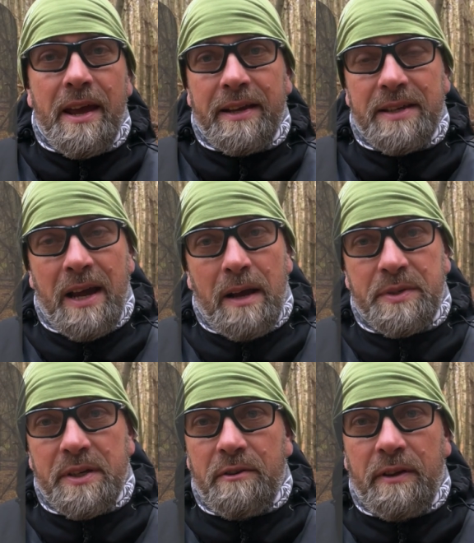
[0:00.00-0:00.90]
It's
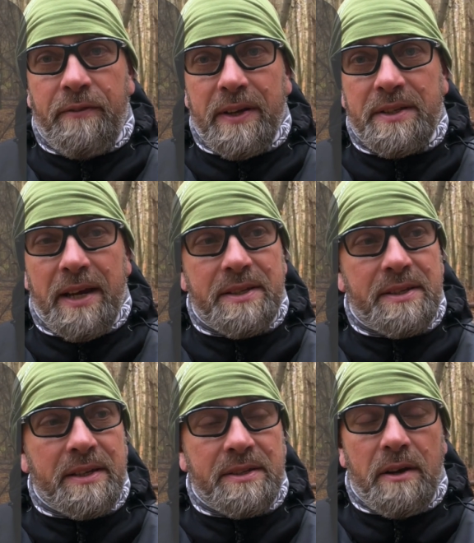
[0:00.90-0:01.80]
absolutely
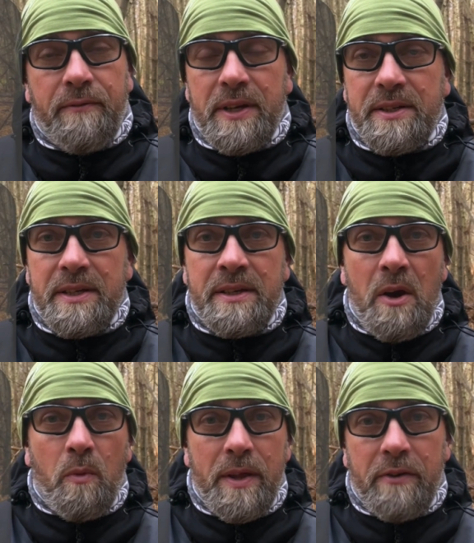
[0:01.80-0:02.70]
fantastic stuff, this is.
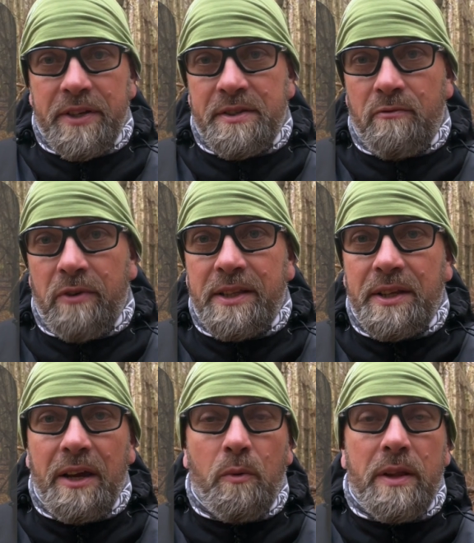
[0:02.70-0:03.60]
Whether it's the red
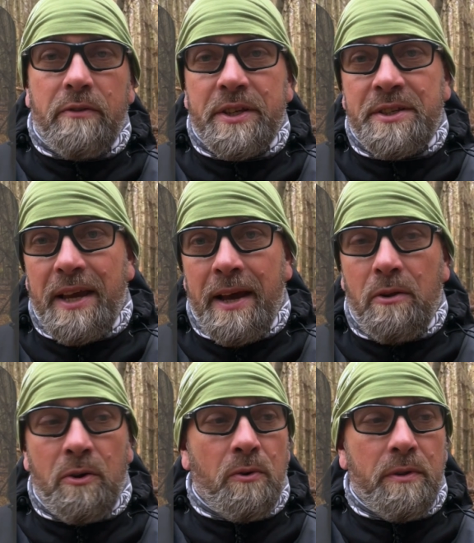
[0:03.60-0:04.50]
deer, whether it's the
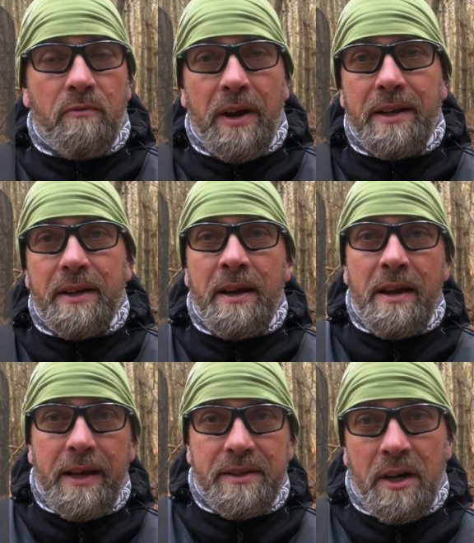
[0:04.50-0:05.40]
elk or the reindeer,
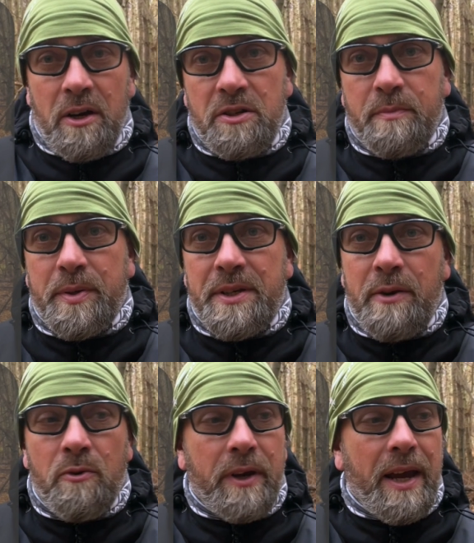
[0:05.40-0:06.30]
it's one hundred percent
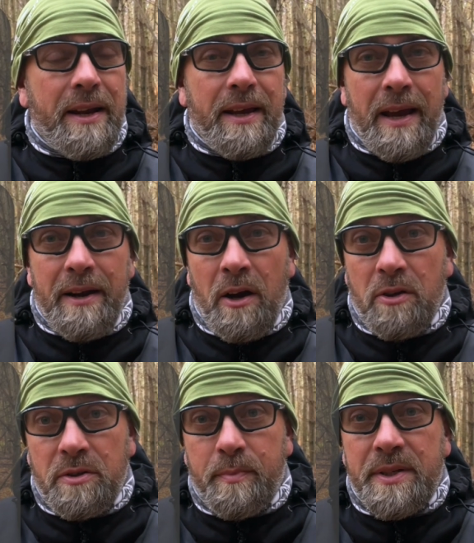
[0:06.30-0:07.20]
organic and one
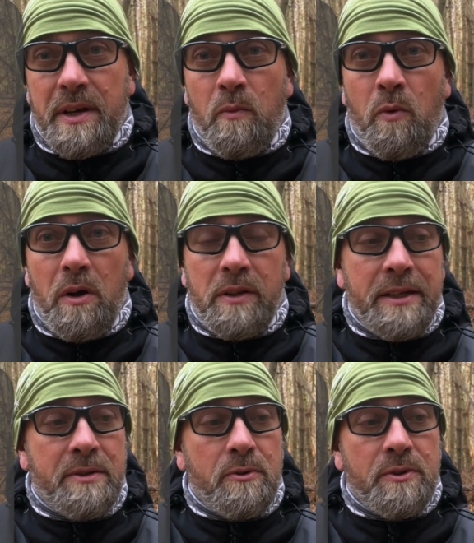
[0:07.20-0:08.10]
hundred percent wildly
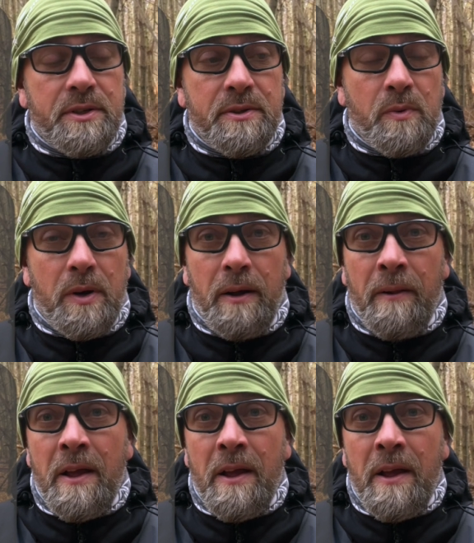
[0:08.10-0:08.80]
sourced as well.